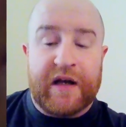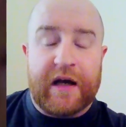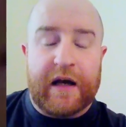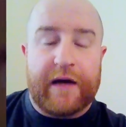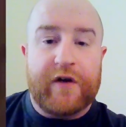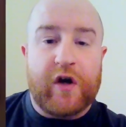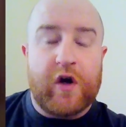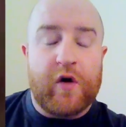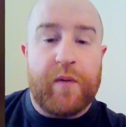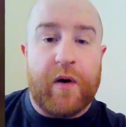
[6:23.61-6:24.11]

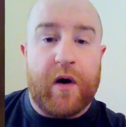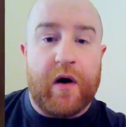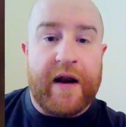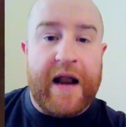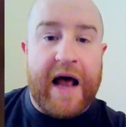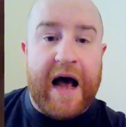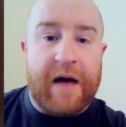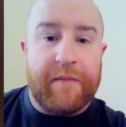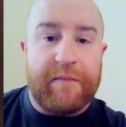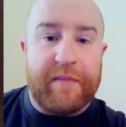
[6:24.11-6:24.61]
If you put
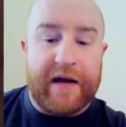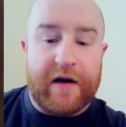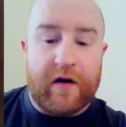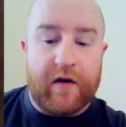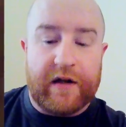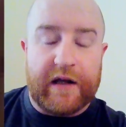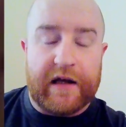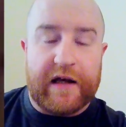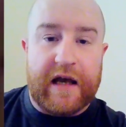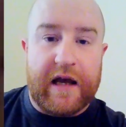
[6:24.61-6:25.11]
an app in
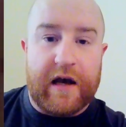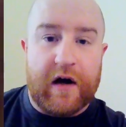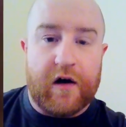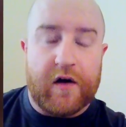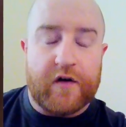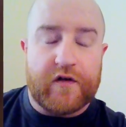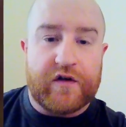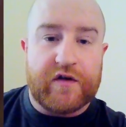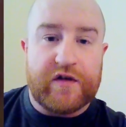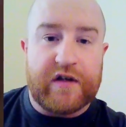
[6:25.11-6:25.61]
on the
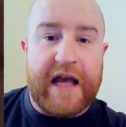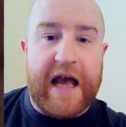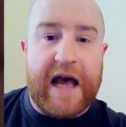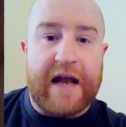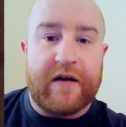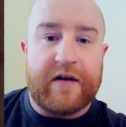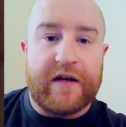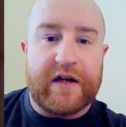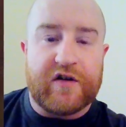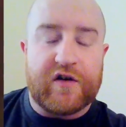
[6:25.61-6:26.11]
kiosk to get
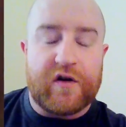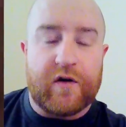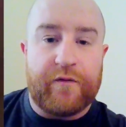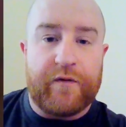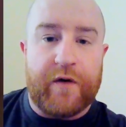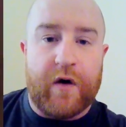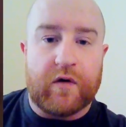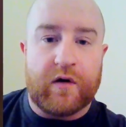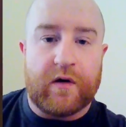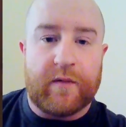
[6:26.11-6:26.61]
an additional
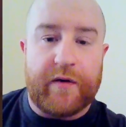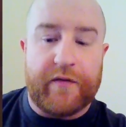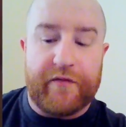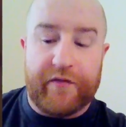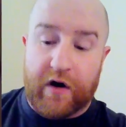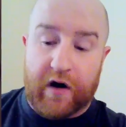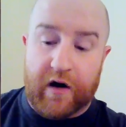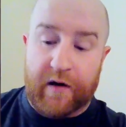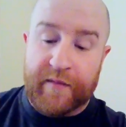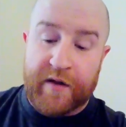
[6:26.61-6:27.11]
phone number
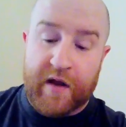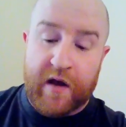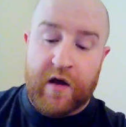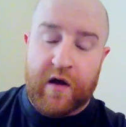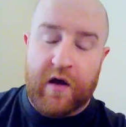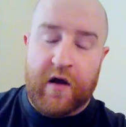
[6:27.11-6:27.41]
form,